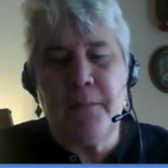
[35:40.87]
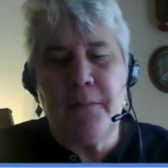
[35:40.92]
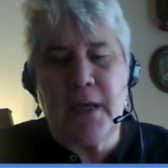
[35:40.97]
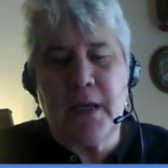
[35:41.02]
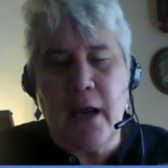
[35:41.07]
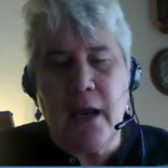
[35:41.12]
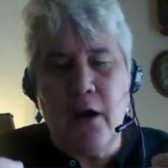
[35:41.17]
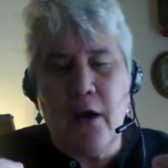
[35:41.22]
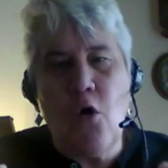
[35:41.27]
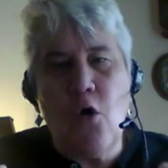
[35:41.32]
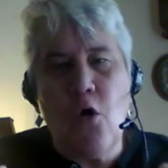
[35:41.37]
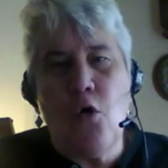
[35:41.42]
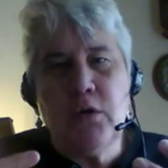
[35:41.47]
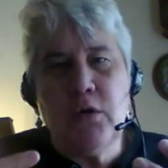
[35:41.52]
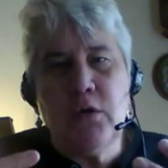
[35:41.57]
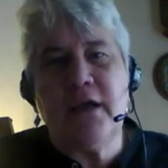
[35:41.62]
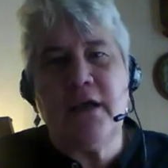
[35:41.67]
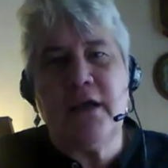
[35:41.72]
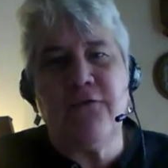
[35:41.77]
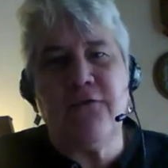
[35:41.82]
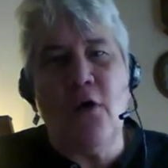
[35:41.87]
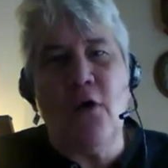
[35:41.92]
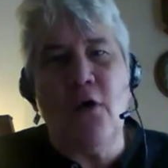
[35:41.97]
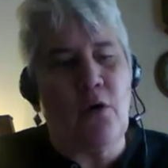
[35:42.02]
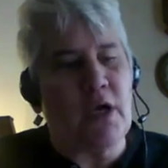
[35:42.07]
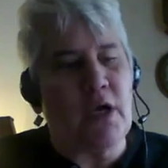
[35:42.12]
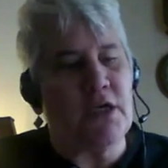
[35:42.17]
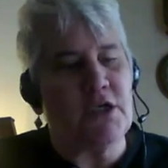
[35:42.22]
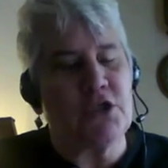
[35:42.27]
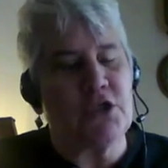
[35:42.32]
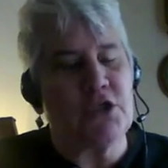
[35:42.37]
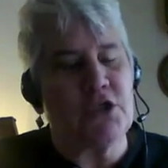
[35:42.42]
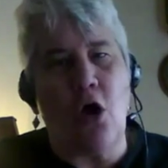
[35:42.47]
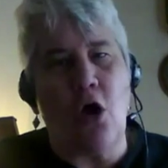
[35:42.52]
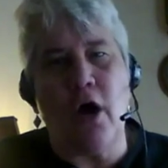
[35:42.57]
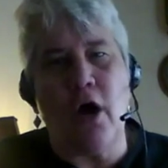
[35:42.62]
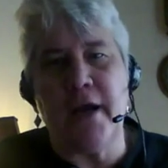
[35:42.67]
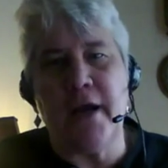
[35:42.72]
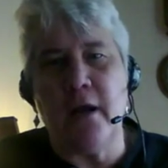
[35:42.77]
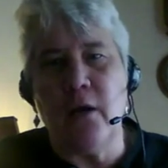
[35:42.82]
can only focus
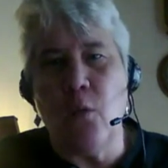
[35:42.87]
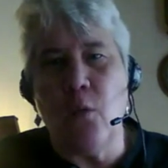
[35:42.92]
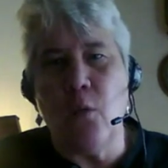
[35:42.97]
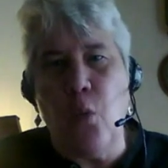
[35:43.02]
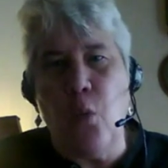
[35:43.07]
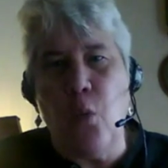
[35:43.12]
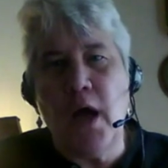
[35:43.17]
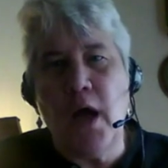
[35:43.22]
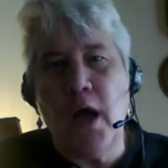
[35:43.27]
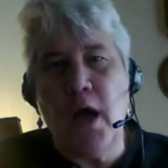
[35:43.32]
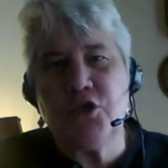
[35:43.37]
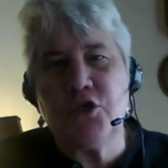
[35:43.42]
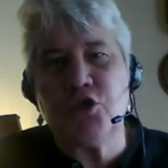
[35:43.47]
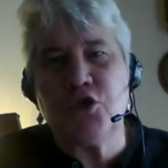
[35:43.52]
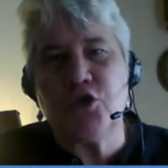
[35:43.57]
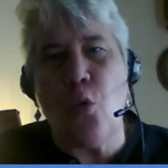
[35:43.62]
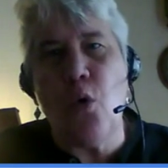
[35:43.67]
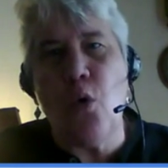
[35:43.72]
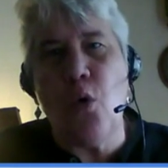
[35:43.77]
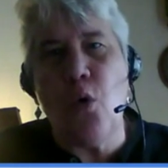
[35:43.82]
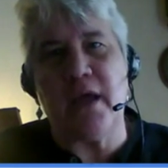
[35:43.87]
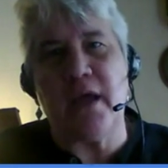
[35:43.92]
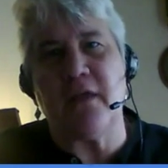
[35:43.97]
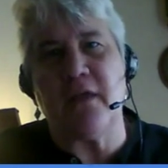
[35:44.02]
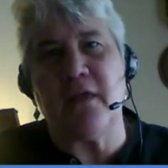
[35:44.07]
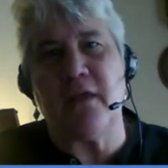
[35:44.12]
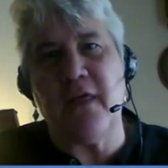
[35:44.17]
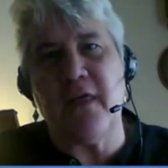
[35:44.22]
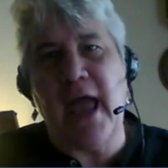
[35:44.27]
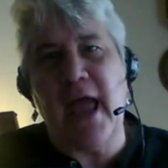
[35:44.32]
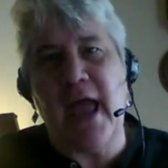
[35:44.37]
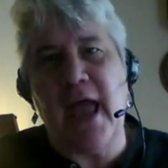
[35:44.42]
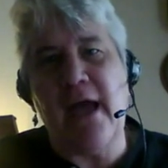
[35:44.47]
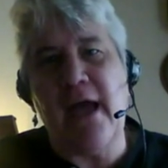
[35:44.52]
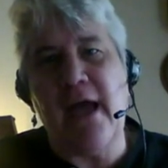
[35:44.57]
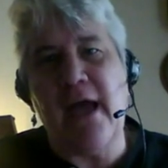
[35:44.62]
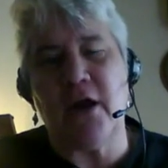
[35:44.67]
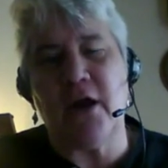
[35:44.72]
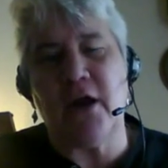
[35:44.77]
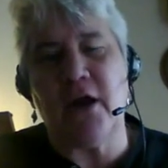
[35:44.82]
on one toy that they
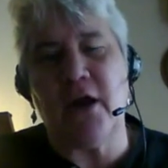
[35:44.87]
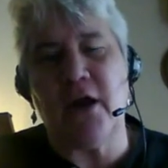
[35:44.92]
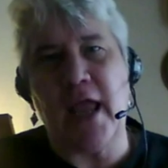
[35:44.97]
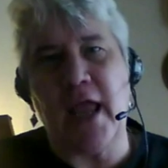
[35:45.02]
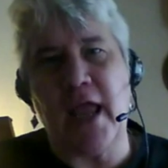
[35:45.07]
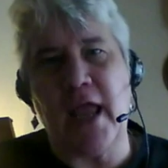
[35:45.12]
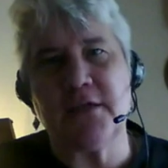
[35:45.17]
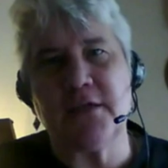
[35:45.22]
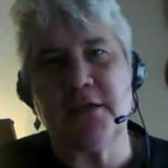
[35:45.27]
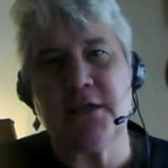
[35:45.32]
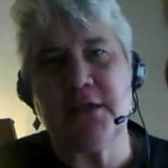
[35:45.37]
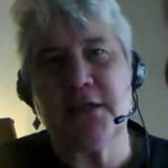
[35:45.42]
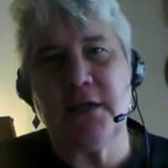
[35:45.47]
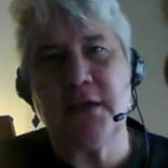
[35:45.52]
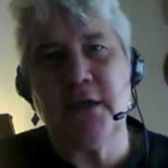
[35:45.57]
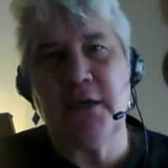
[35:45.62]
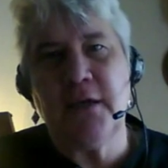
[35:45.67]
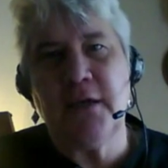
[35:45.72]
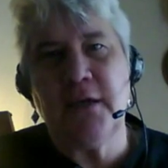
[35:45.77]
have in their hands,